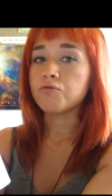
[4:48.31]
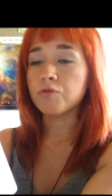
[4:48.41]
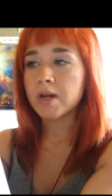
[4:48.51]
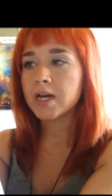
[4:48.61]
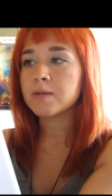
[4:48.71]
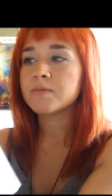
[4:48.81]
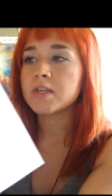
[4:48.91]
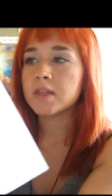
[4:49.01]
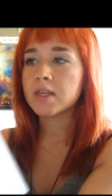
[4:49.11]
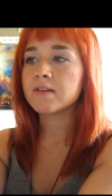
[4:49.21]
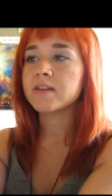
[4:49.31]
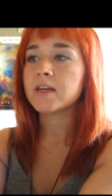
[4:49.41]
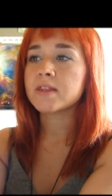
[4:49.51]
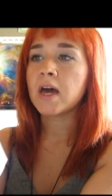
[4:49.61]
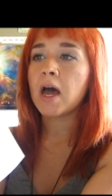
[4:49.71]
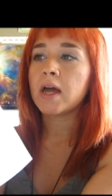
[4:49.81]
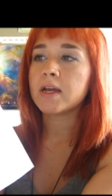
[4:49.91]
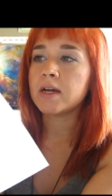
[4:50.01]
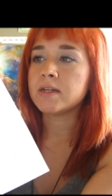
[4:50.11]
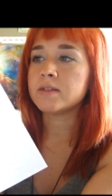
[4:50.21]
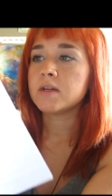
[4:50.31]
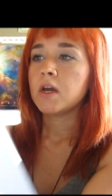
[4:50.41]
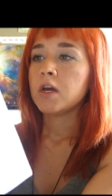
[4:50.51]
realms and things like that and